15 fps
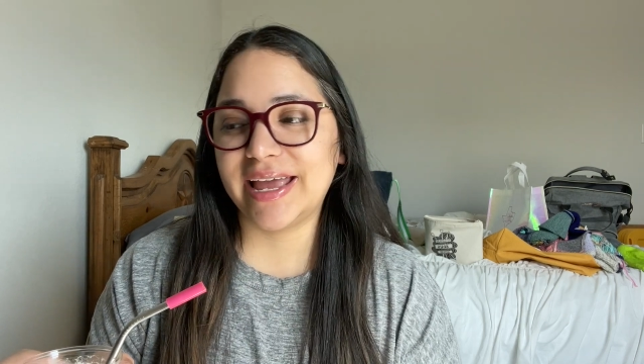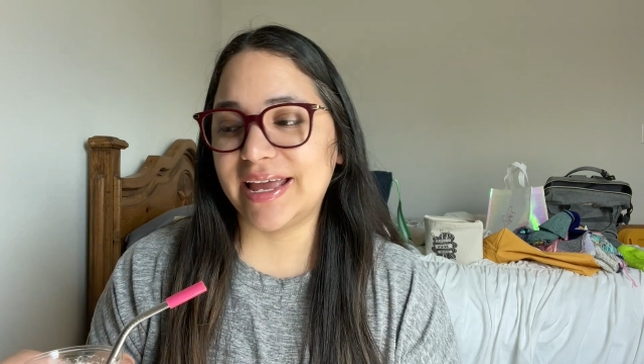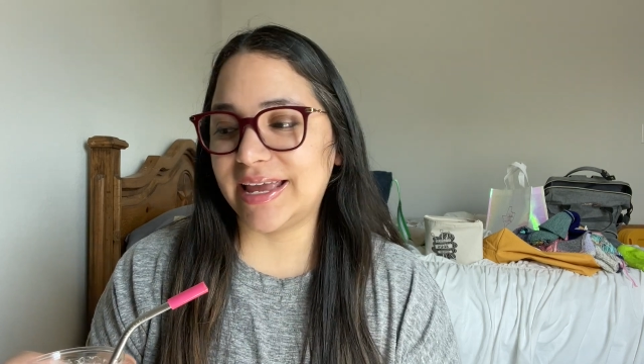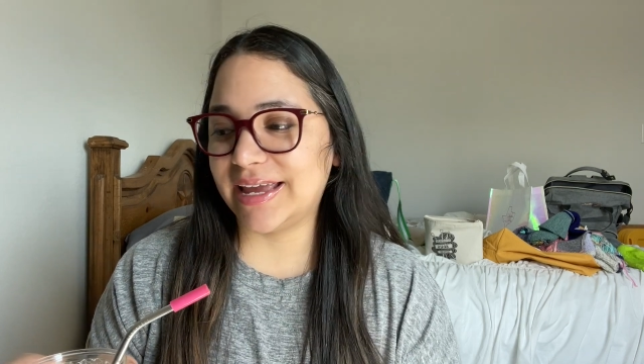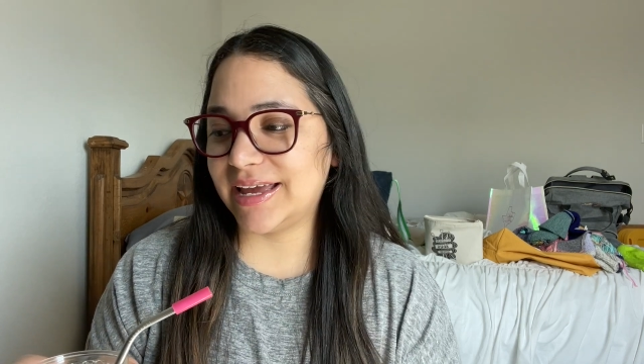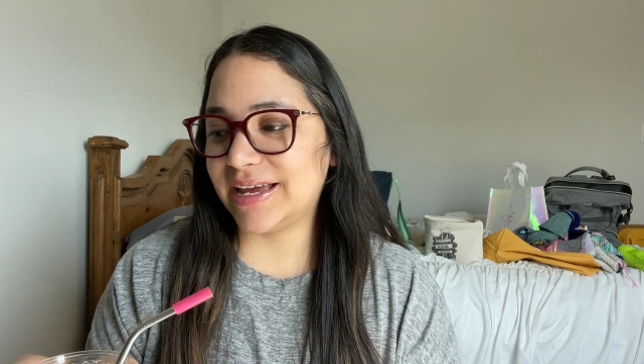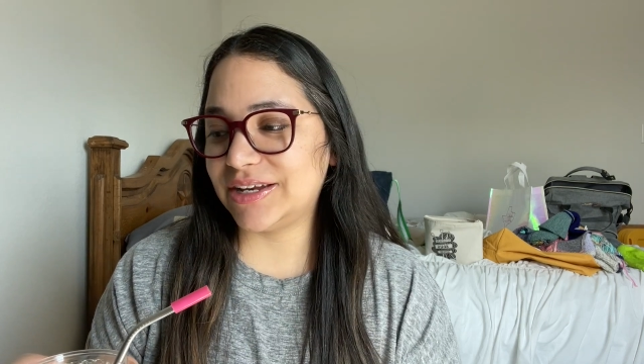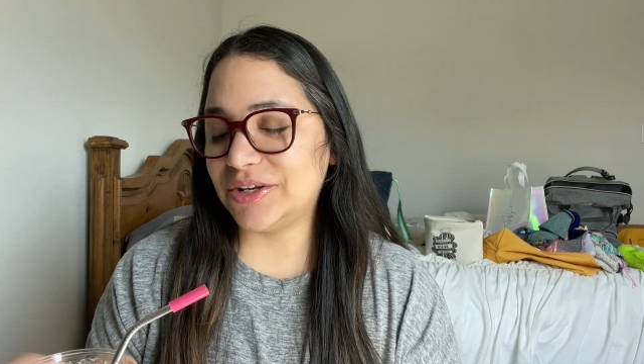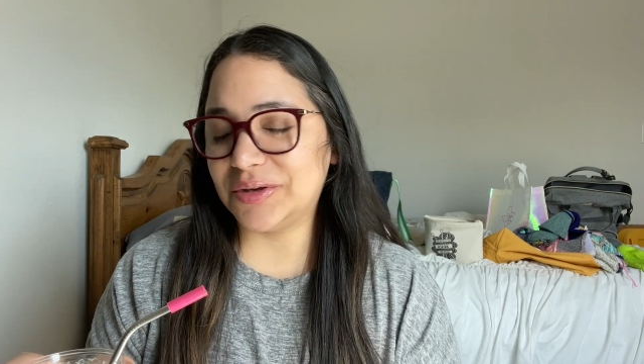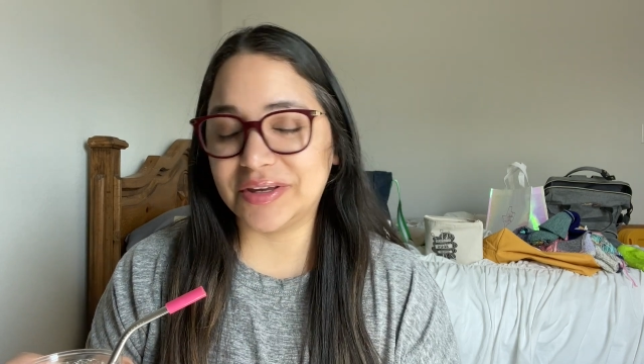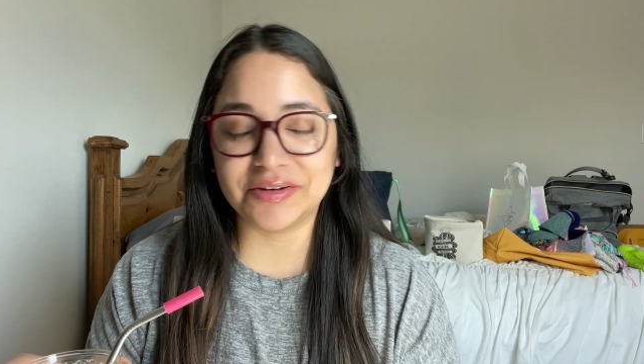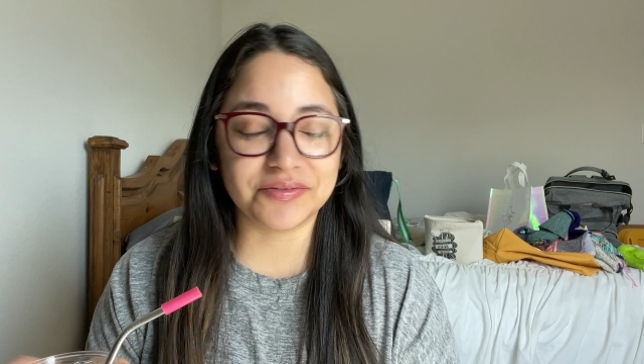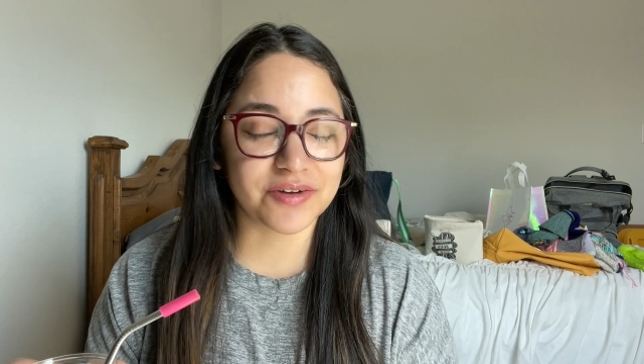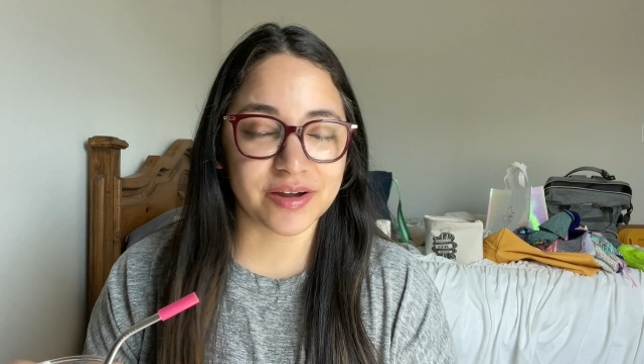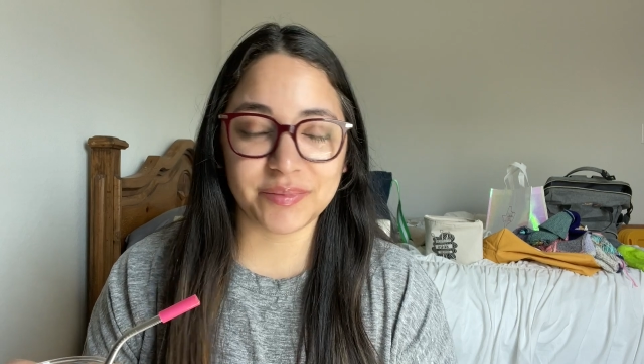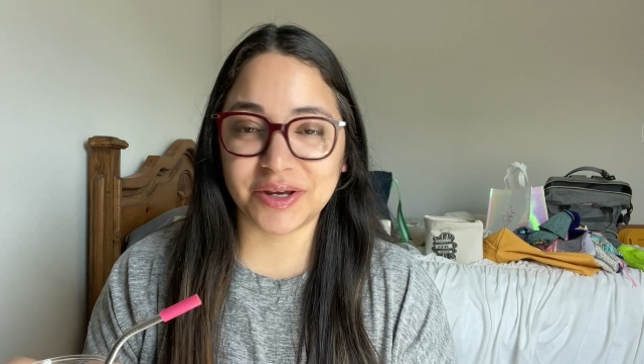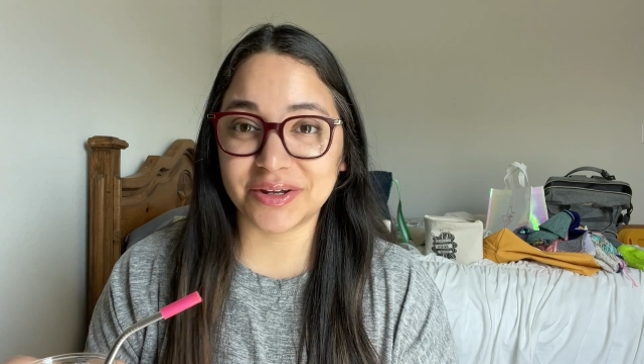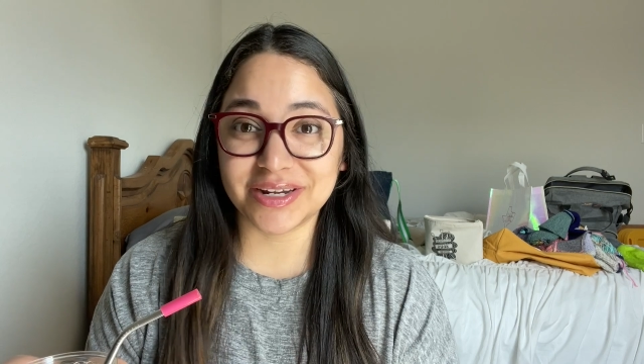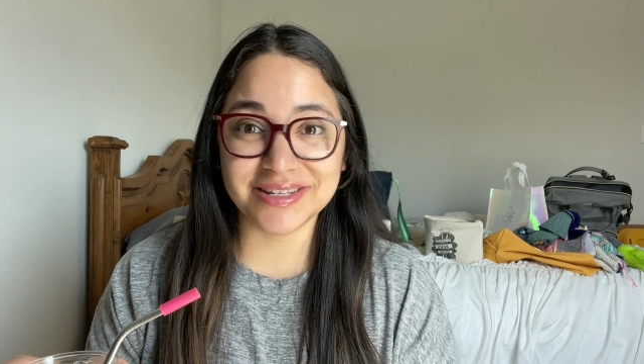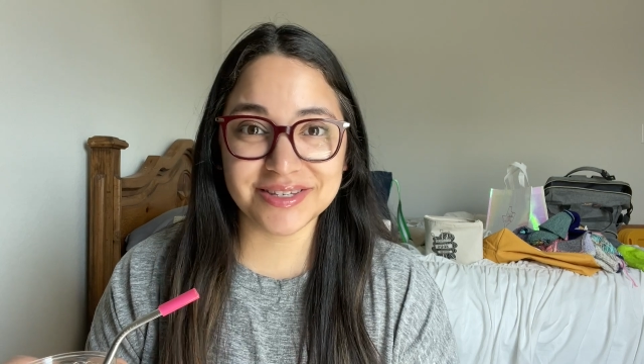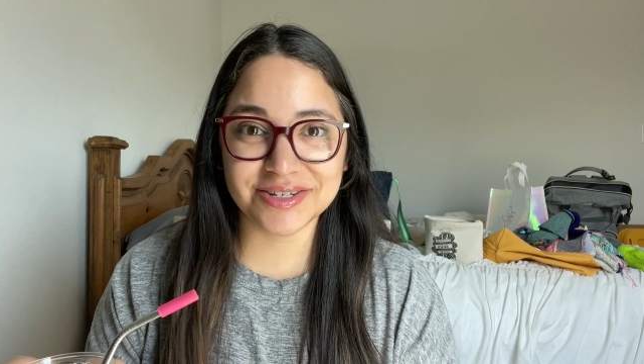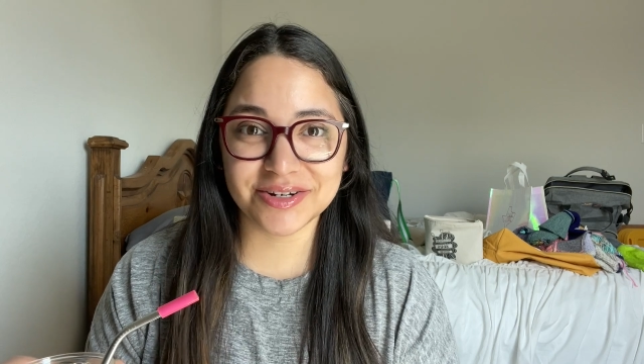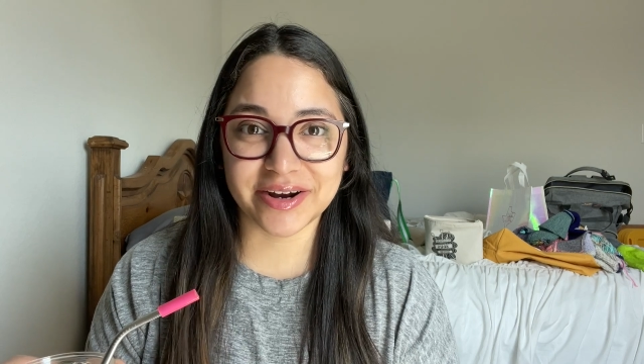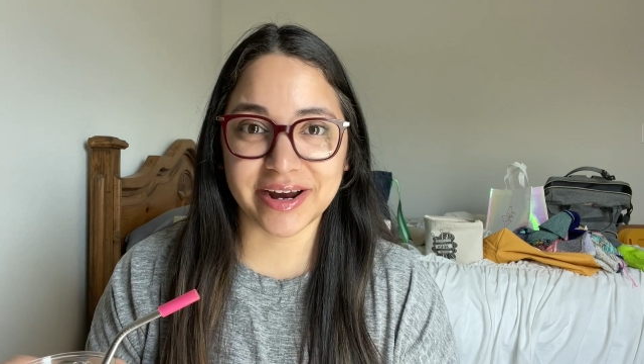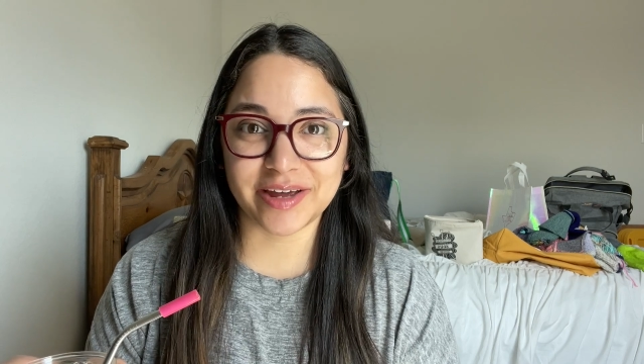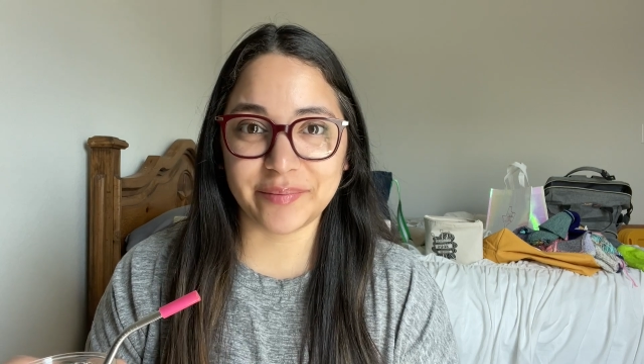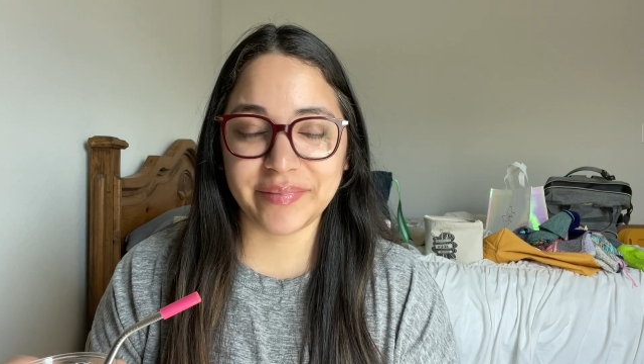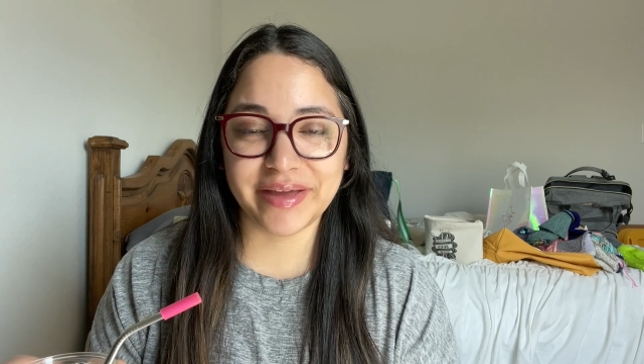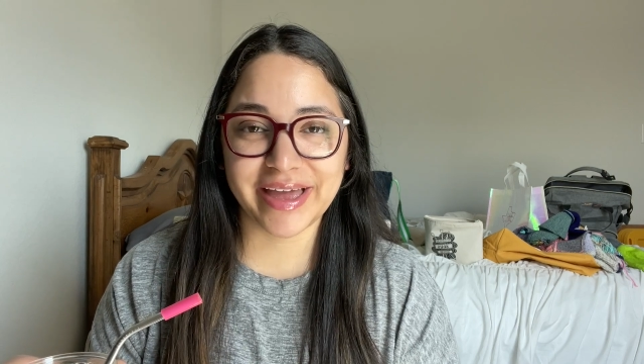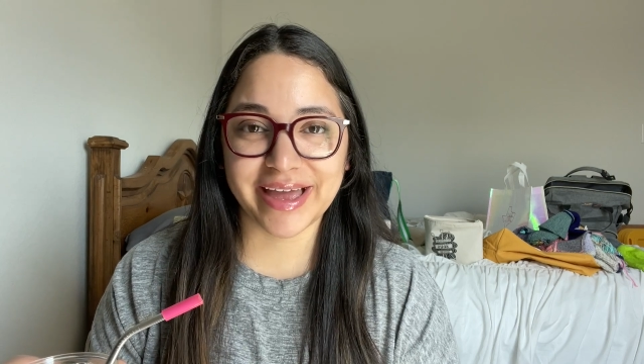and you can find me on Instagram